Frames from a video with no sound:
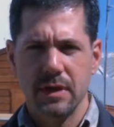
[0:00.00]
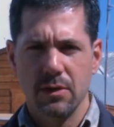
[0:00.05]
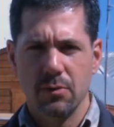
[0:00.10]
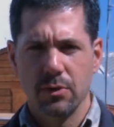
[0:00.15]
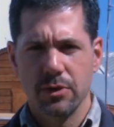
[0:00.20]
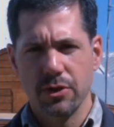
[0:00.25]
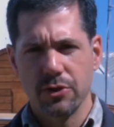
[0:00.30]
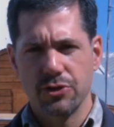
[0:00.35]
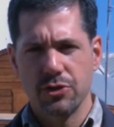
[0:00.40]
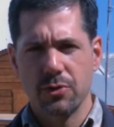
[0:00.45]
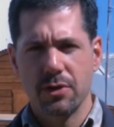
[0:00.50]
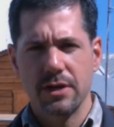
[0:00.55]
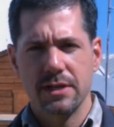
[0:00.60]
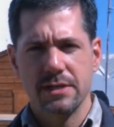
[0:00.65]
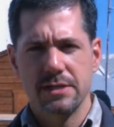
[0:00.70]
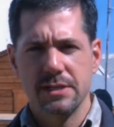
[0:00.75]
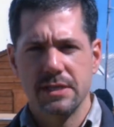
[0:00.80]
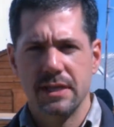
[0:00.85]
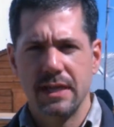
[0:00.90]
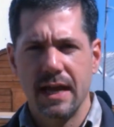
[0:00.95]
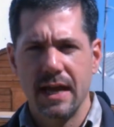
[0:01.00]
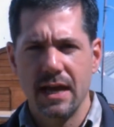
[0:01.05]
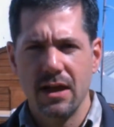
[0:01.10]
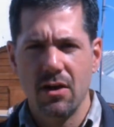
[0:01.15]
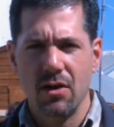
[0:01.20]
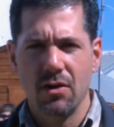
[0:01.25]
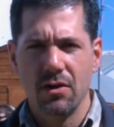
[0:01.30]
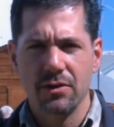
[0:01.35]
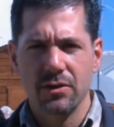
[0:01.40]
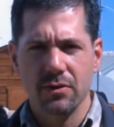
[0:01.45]
Well, you're joining us today
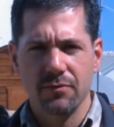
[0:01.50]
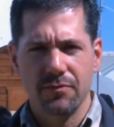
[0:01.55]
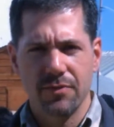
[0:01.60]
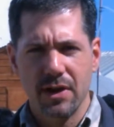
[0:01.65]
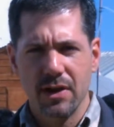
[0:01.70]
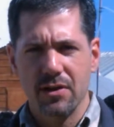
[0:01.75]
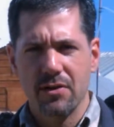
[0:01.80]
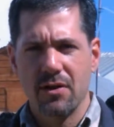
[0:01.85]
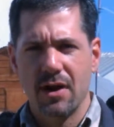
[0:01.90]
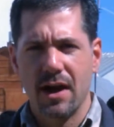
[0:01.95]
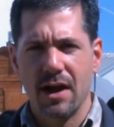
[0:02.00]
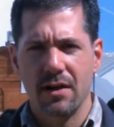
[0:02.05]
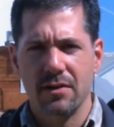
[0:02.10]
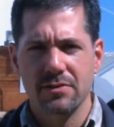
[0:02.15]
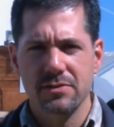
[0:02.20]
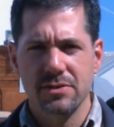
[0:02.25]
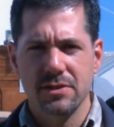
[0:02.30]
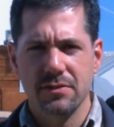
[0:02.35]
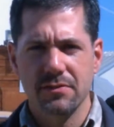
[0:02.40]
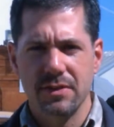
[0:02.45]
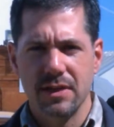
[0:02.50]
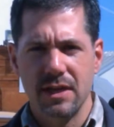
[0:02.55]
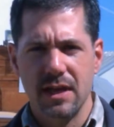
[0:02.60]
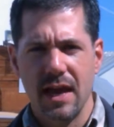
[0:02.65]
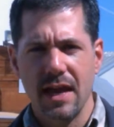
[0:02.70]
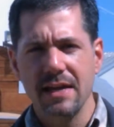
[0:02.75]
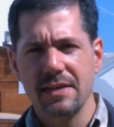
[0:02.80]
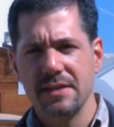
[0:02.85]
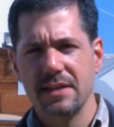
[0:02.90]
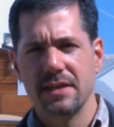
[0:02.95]
on the fairgrounds of
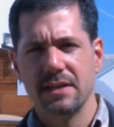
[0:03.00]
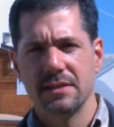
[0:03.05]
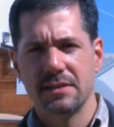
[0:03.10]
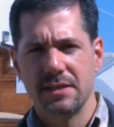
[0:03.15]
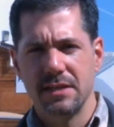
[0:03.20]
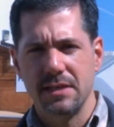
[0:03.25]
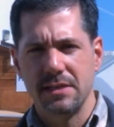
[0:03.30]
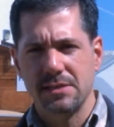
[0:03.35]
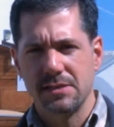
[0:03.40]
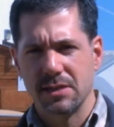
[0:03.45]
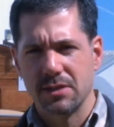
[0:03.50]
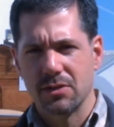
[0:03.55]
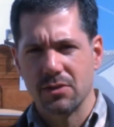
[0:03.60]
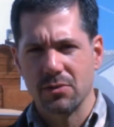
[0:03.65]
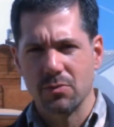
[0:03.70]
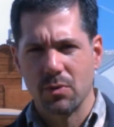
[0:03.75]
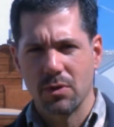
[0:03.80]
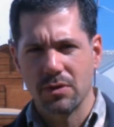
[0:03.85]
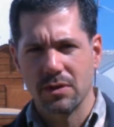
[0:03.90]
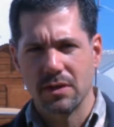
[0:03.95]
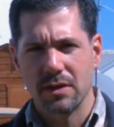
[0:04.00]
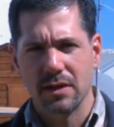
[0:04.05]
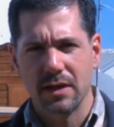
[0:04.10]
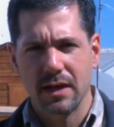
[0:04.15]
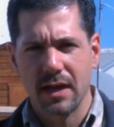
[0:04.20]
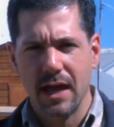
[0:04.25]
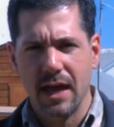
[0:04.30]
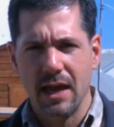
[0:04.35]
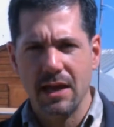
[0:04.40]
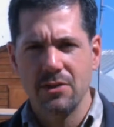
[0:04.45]
the A T and T Center, where the
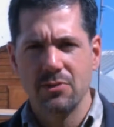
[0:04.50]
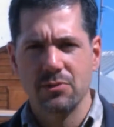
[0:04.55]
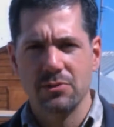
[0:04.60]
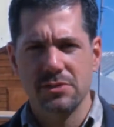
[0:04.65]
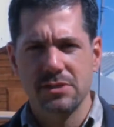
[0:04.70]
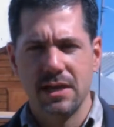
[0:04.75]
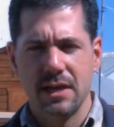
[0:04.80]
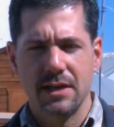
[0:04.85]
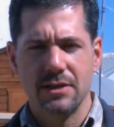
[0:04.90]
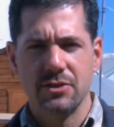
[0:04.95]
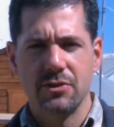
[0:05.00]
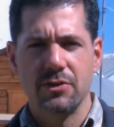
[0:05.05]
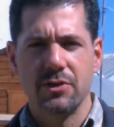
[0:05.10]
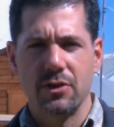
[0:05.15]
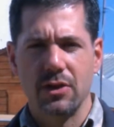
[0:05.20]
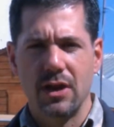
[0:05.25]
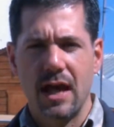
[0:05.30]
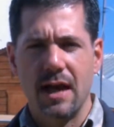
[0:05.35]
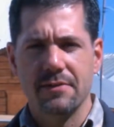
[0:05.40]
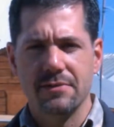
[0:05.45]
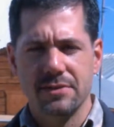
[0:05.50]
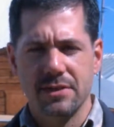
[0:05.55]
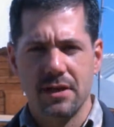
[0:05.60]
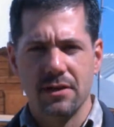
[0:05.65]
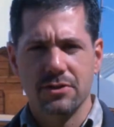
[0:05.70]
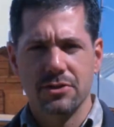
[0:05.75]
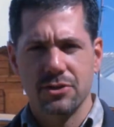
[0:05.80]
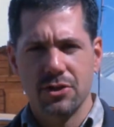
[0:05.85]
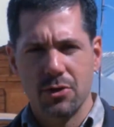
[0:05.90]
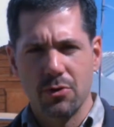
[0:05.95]
annual San Antonio
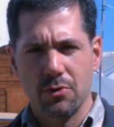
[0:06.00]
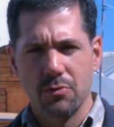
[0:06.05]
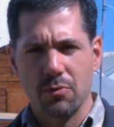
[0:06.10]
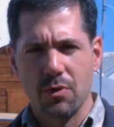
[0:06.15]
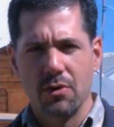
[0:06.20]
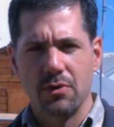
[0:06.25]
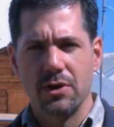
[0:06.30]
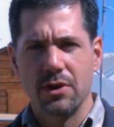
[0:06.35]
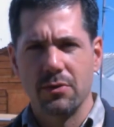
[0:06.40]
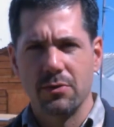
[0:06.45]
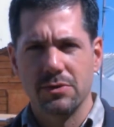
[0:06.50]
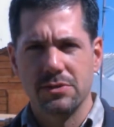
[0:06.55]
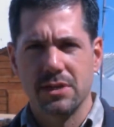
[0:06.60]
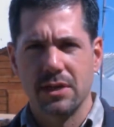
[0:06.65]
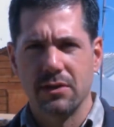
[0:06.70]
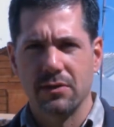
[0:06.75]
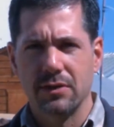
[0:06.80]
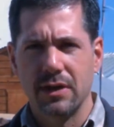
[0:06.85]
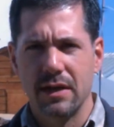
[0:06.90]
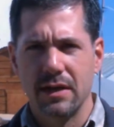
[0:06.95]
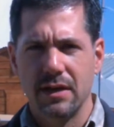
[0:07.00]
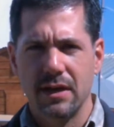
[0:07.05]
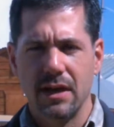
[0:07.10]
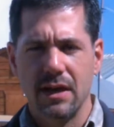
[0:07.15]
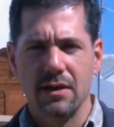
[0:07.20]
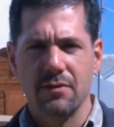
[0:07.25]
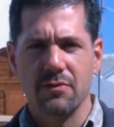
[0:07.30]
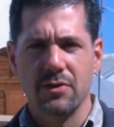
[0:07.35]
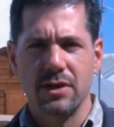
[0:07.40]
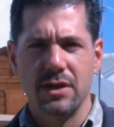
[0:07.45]
Livestock Show and Rodeo is held
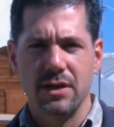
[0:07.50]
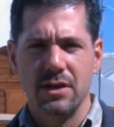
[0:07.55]
every